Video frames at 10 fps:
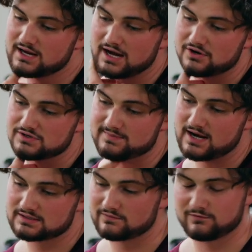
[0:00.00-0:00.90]
kind of goes
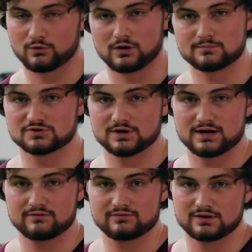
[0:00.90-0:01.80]
back to forearm
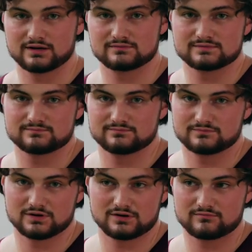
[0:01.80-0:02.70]
training. I feel like,
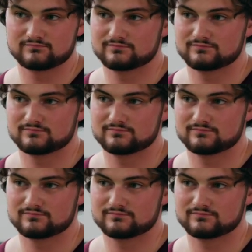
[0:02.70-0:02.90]
you know,